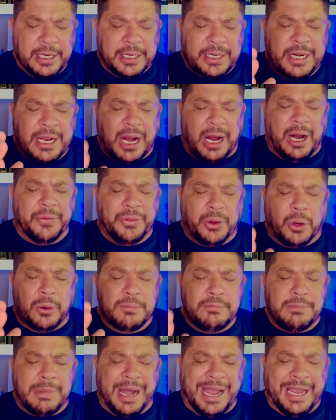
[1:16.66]
God
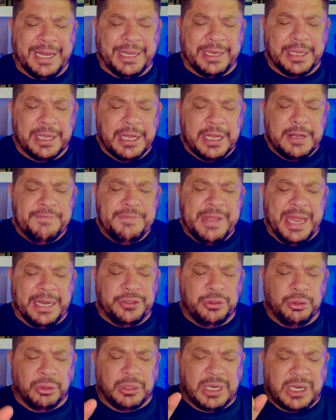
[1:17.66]
Almighty,
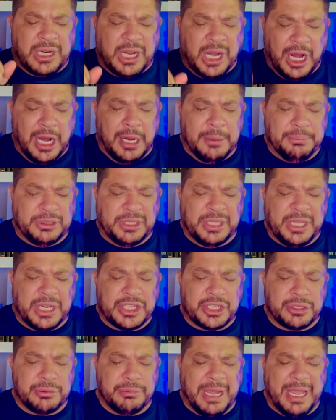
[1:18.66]
that you come to
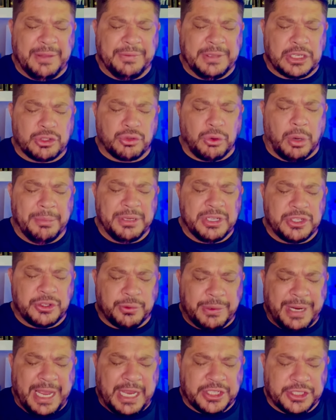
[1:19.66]
this man, this woman's
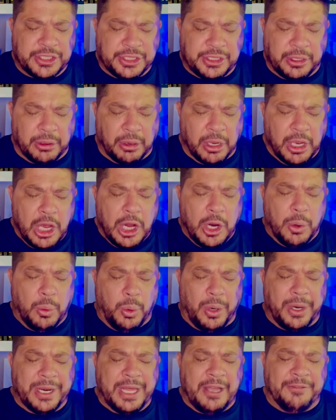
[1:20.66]
rescue.
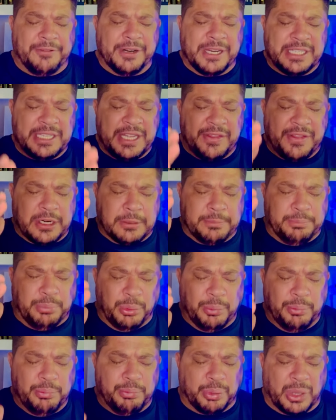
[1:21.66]
Whatever it is that they're
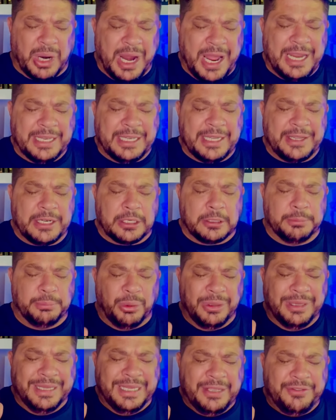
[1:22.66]
praying, that they're
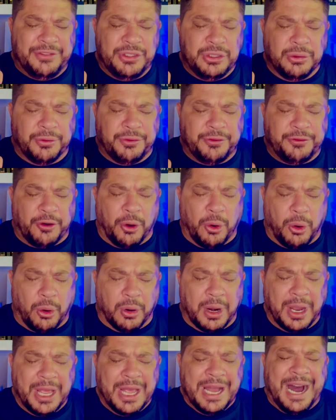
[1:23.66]
believing you
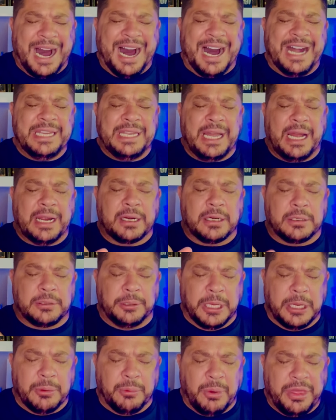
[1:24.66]
for, I
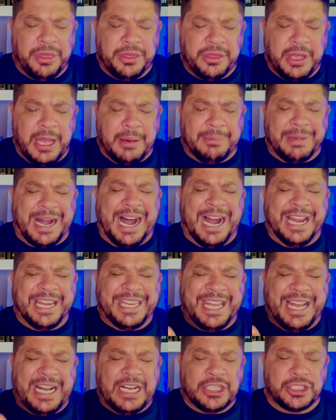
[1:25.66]
agree with them.
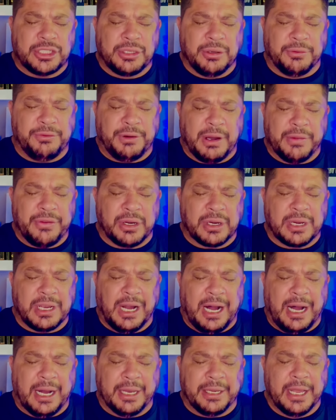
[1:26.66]
I ask you, Father
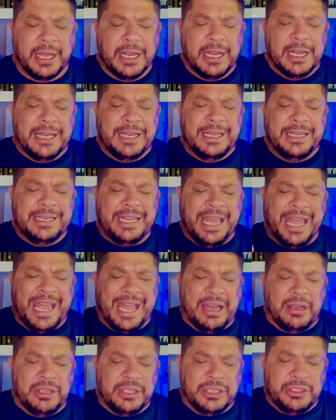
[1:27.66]
God,
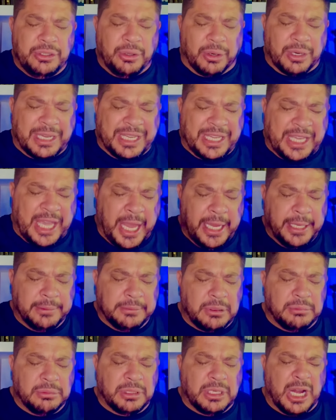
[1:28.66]
let your
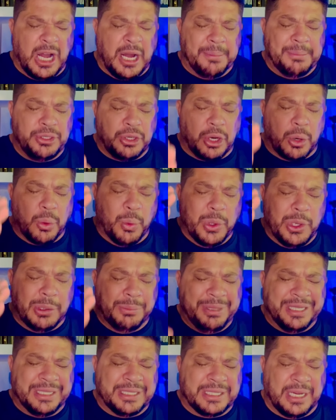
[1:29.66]
kingdom come, your
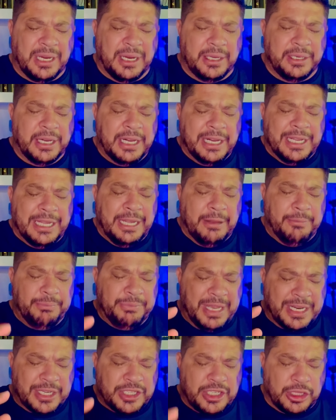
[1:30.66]
will be done
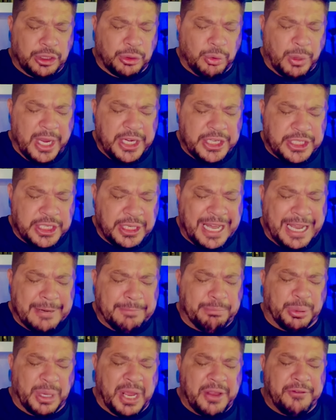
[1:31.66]
in this situation. I
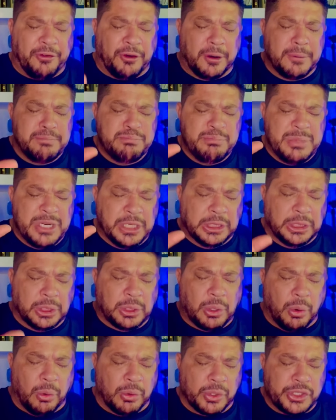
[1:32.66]
pray for
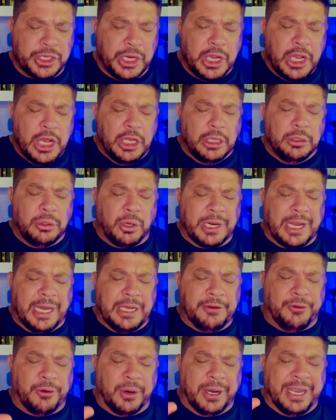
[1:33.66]
miracles, Lord
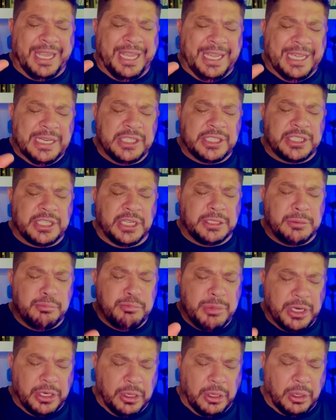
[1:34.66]
God, for instant
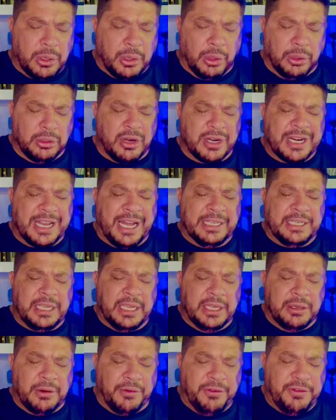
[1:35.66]
miracle, Lord God,
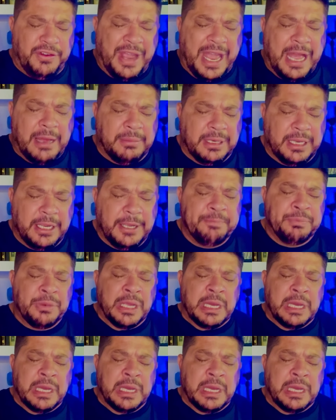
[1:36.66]
in the family,